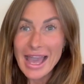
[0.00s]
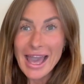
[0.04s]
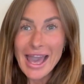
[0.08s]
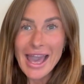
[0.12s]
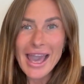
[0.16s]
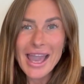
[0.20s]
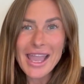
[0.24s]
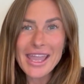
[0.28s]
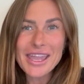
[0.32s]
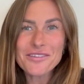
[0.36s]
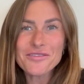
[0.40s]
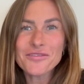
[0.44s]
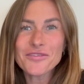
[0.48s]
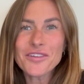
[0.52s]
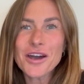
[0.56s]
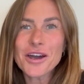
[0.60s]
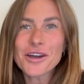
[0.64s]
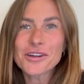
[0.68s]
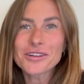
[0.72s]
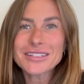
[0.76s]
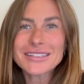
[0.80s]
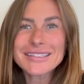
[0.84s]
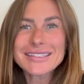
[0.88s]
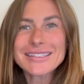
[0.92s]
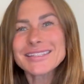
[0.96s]
Hi
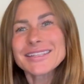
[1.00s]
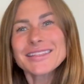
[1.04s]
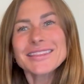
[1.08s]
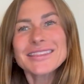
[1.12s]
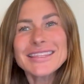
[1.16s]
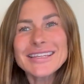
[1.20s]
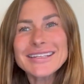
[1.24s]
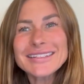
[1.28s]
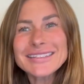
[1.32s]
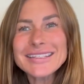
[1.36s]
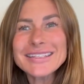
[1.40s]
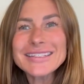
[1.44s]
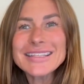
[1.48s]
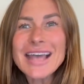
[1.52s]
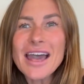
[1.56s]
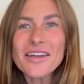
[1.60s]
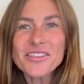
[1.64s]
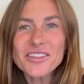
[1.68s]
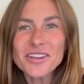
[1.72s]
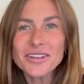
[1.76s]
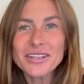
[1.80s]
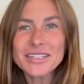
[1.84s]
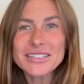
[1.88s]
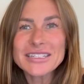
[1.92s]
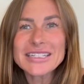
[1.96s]
folks, this is
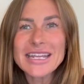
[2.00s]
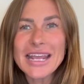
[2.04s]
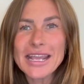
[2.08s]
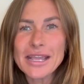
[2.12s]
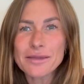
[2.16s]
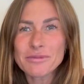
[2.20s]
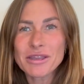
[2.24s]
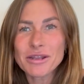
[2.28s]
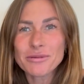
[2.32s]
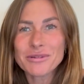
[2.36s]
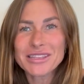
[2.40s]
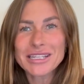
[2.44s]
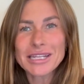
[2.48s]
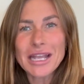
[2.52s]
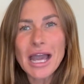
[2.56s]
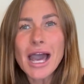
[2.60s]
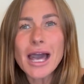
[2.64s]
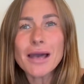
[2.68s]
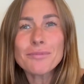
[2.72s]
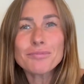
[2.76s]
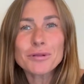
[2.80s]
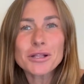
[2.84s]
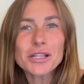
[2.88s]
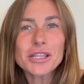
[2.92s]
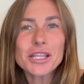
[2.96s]
Heather and today I'm here with an
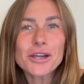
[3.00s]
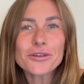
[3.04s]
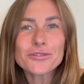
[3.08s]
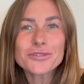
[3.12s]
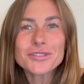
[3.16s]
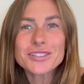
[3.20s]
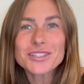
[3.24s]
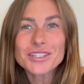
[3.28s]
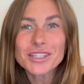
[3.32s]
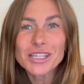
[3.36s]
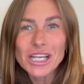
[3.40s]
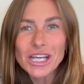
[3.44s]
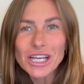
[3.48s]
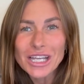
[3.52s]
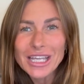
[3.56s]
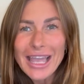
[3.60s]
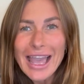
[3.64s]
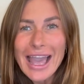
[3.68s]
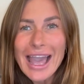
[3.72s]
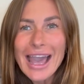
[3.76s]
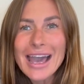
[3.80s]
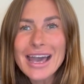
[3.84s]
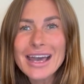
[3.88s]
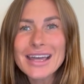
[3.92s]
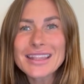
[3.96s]
up close look
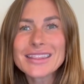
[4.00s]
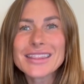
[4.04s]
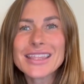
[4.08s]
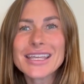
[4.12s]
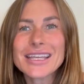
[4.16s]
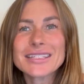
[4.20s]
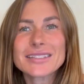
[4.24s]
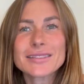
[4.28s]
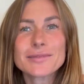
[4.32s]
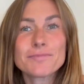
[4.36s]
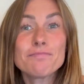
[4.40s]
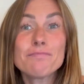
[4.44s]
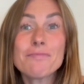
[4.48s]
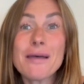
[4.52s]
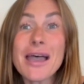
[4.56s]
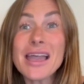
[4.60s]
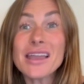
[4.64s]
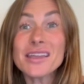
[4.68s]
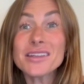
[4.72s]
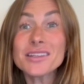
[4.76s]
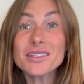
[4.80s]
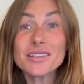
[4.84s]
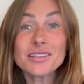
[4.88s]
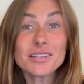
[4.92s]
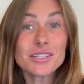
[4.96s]
at this
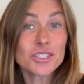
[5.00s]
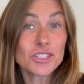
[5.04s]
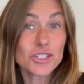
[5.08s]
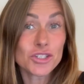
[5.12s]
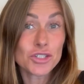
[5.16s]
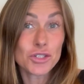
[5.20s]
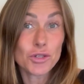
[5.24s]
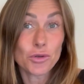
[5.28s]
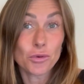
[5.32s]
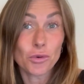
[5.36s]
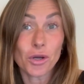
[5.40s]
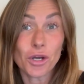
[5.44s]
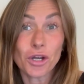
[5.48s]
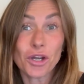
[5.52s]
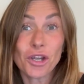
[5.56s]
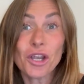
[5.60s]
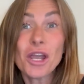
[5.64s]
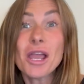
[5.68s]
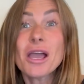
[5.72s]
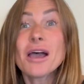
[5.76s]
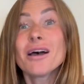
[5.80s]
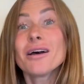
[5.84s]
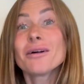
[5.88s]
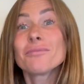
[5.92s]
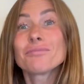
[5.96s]
Bed
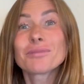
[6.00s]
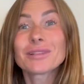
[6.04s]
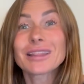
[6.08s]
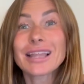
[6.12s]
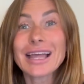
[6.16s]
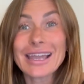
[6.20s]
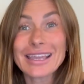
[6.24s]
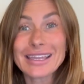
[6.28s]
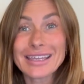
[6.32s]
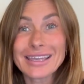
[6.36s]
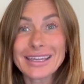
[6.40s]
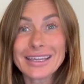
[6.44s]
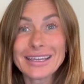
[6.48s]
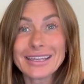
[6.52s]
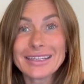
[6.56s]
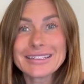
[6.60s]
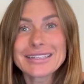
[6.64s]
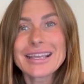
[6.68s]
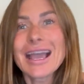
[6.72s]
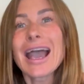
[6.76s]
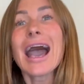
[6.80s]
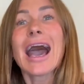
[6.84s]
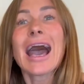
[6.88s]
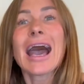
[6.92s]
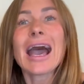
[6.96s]
blanket.
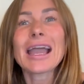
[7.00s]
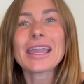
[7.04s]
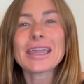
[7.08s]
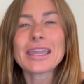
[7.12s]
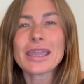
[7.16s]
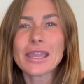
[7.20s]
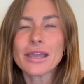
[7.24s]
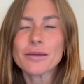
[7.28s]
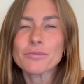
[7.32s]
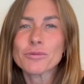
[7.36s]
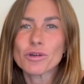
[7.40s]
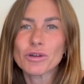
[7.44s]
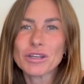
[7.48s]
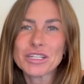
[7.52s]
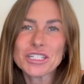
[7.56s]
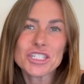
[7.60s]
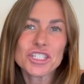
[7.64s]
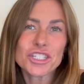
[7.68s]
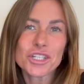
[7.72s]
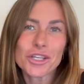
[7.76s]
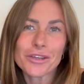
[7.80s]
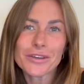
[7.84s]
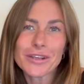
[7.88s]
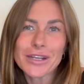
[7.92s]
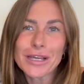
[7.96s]
I am going to
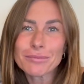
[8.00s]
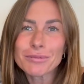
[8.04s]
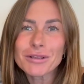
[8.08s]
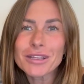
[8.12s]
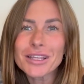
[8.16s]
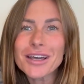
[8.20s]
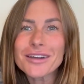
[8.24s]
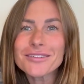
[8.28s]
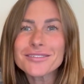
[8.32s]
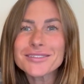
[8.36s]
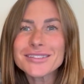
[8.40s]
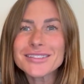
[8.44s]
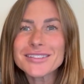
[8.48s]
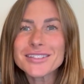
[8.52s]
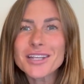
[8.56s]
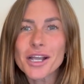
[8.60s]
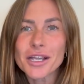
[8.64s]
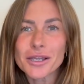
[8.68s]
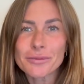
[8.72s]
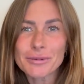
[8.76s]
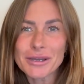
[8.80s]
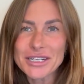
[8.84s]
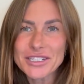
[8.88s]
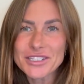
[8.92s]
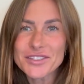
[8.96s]
show you it up close, talk
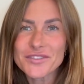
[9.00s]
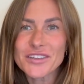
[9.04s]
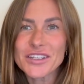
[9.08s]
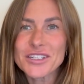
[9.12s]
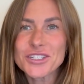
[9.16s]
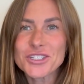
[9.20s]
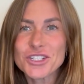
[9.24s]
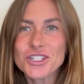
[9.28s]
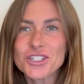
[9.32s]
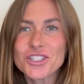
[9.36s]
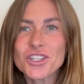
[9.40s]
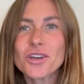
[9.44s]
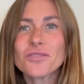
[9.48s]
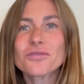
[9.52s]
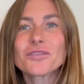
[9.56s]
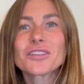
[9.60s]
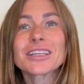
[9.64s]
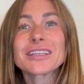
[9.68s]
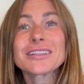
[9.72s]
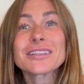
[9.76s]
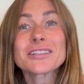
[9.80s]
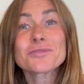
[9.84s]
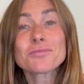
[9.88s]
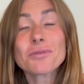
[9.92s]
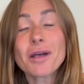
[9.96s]
about its features. Hopefully
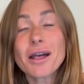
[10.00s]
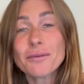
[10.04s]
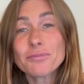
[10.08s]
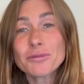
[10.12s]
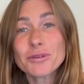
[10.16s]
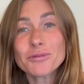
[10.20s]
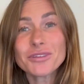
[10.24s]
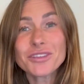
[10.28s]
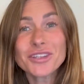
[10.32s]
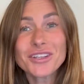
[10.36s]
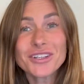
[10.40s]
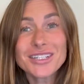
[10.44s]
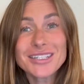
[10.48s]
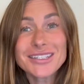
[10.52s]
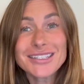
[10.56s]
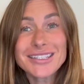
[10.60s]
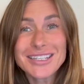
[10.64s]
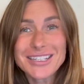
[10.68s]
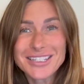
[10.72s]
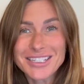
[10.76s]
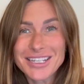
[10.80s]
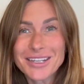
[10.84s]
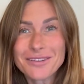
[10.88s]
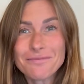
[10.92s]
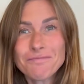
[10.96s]
this will help you with your
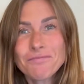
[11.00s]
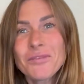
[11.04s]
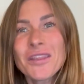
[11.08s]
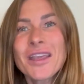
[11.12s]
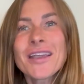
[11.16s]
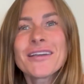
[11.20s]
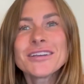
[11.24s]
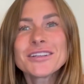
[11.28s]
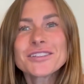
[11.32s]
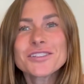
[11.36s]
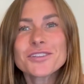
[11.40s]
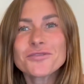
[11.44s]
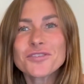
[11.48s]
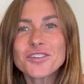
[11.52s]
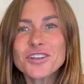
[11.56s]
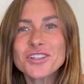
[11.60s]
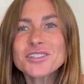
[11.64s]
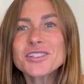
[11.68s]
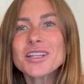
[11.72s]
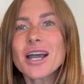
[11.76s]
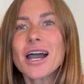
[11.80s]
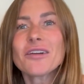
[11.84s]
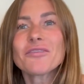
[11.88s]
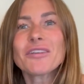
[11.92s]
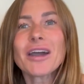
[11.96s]
decision. So first
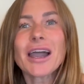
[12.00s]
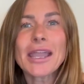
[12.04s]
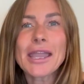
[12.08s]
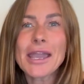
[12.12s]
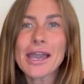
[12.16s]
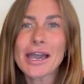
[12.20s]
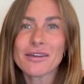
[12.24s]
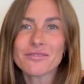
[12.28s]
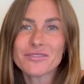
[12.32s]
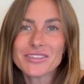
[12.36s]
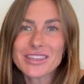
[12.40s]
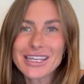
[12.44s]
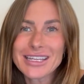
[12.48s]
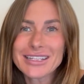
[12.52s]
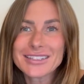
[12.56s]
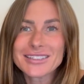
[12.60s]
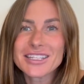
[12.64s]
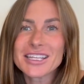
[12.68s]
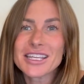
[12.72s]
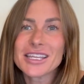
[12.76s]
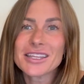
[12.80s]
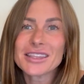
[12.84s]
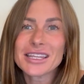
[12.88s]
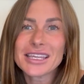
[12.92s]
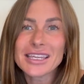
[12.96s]
off, I have this
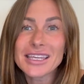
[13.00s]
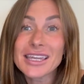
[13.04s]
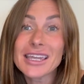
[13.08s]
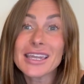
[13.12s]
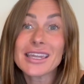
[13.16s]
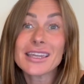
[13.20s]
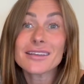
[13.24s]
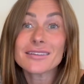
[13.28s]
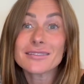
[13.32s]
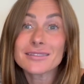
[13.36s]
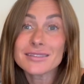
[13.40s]
in the king